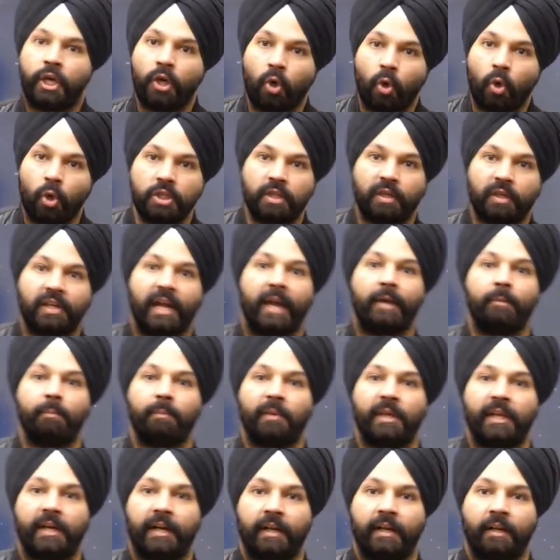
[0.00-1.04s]
huge time
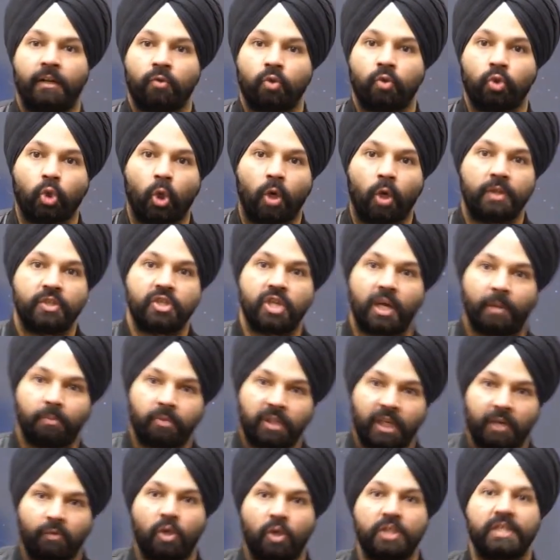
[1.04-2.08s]
period. So,
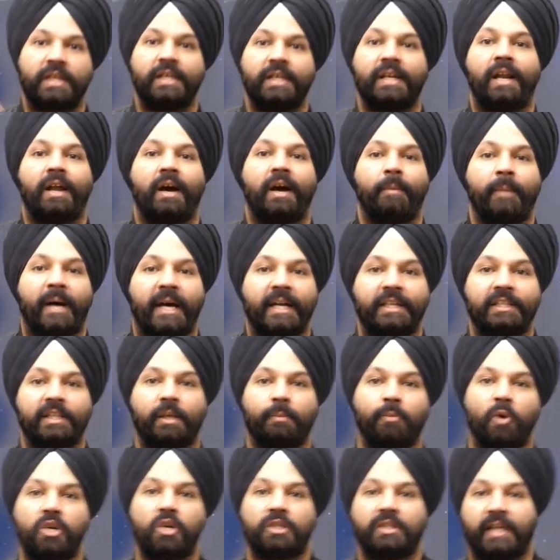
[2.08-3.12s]
jab tak wo signal hamare
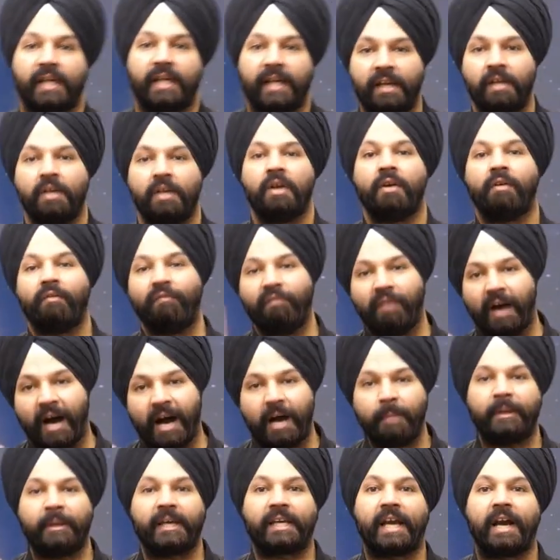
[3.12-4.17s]
tak pahunchte hain,
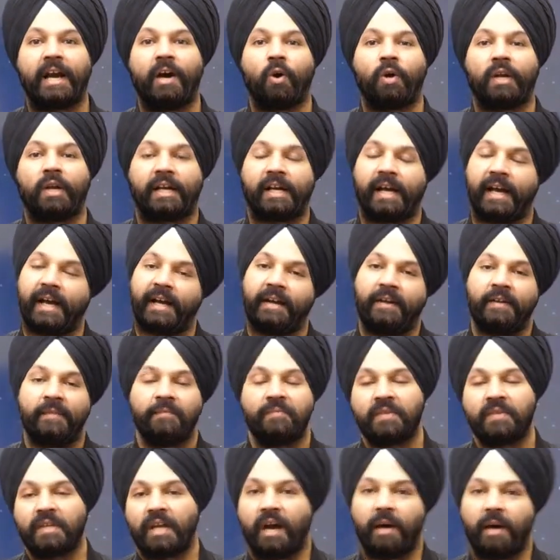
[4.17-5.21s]
wahan pe kya ho rakha hai,
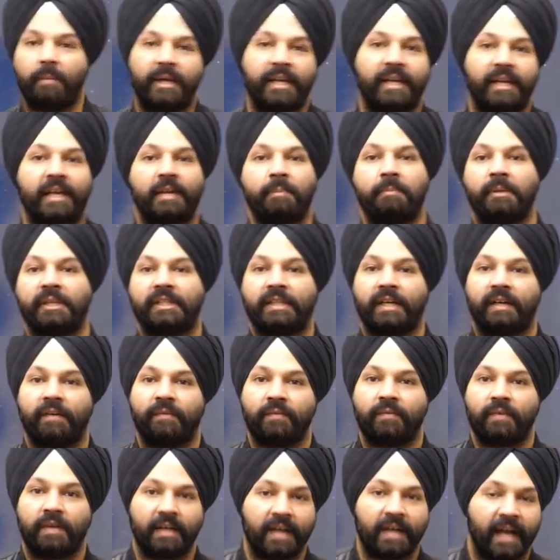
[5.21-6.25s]
hame nahi pata,
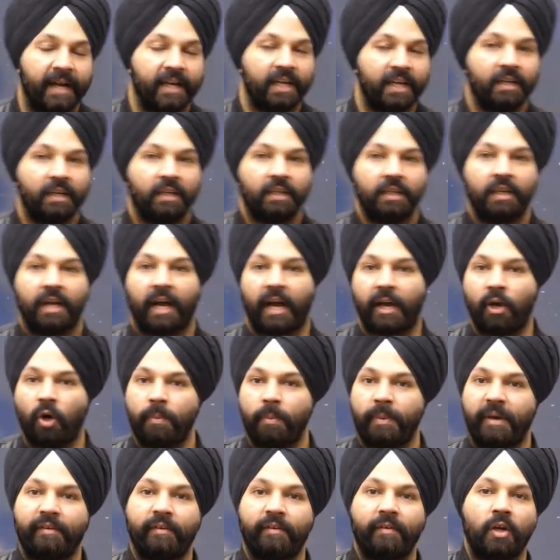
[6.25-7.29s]
right? I
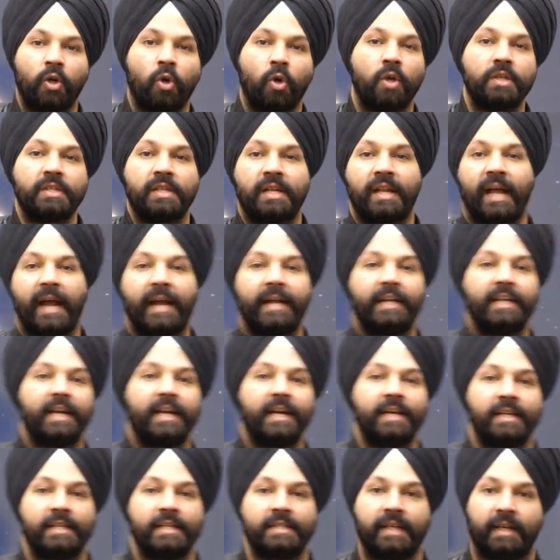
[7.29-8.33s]
hope everyone knows
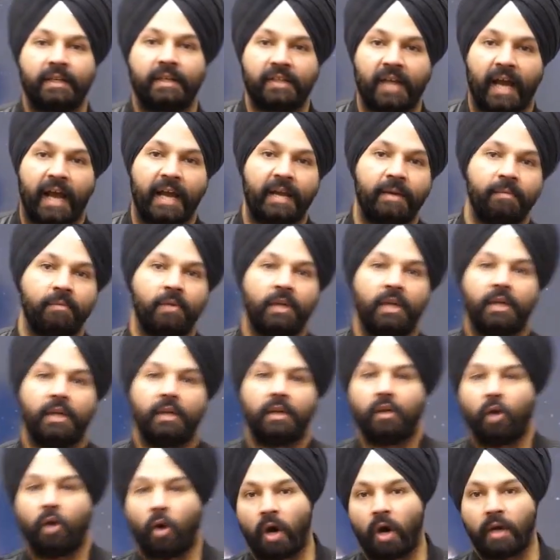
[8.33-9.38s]
light year is the time
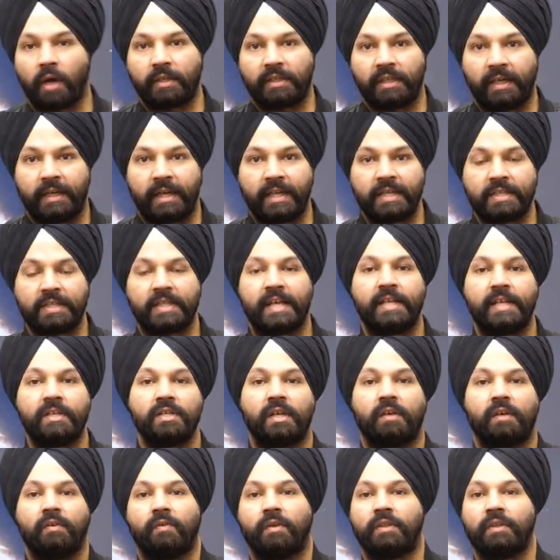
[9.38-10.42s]
or the
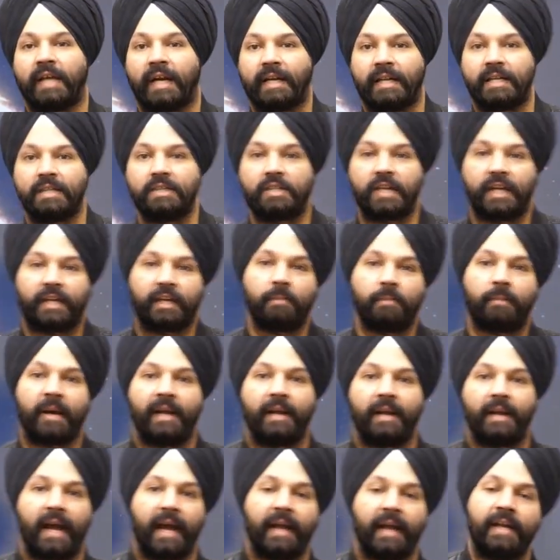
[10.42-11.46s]
distance that is taken
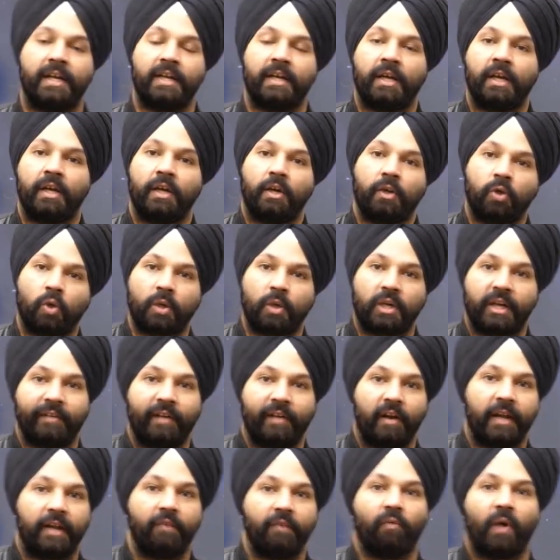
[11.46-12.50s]
by light to
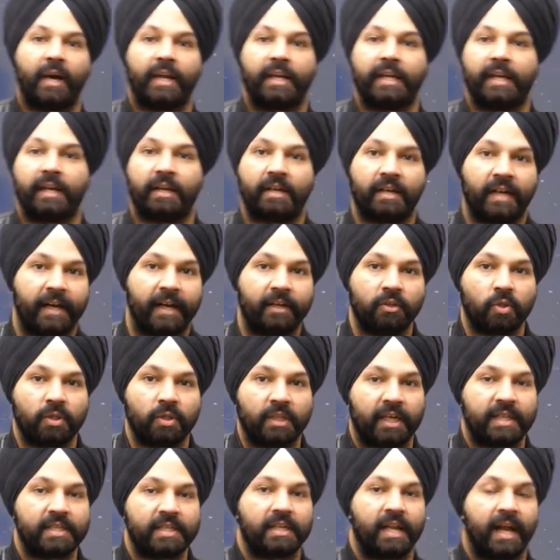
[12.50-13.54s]
travel in 1 year, right?
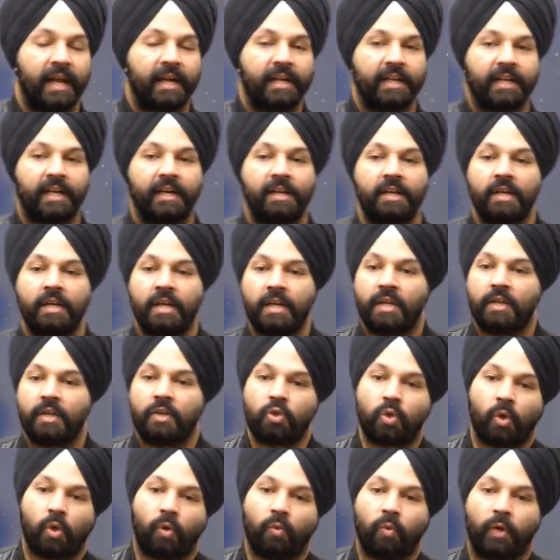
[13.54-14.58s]
So that is light year.
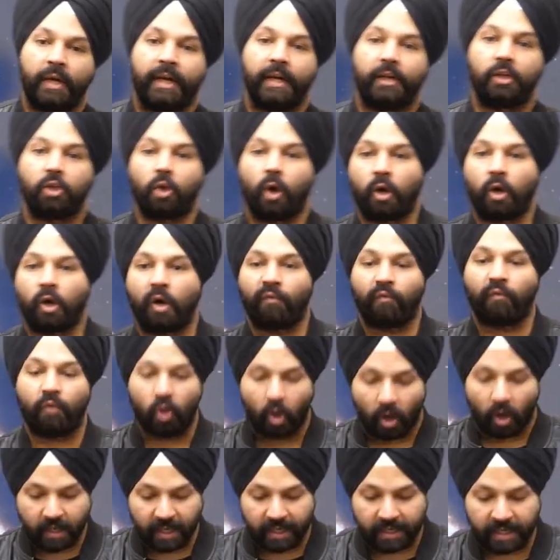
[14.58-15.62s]
So we talk of
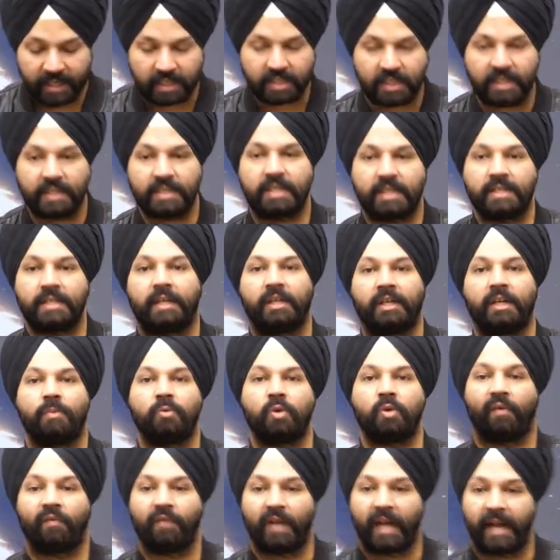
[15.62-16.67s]
longer distances in
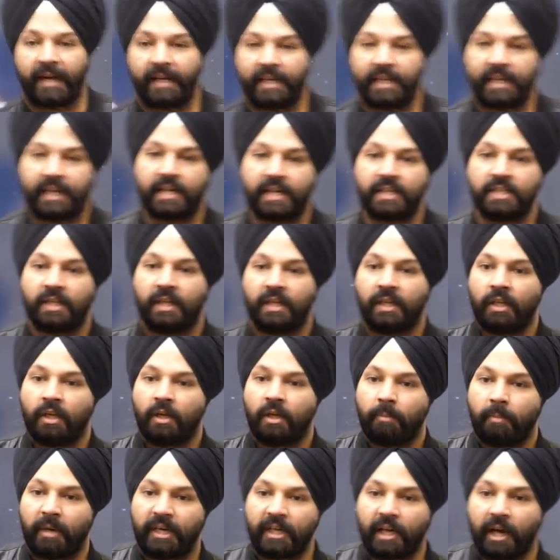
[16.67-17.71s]
terms of light years,
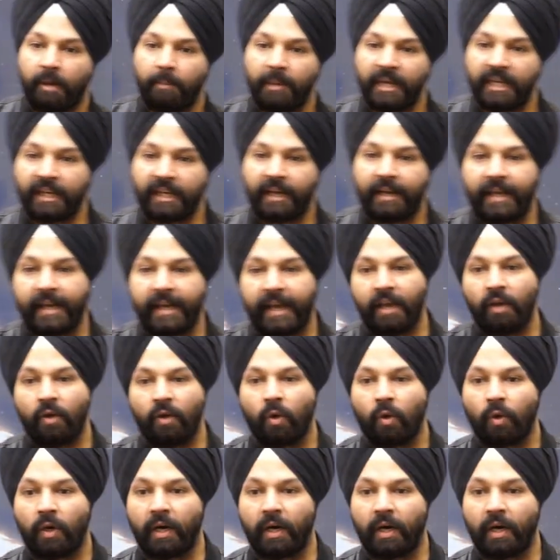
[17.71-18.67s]
but abhi ke liye,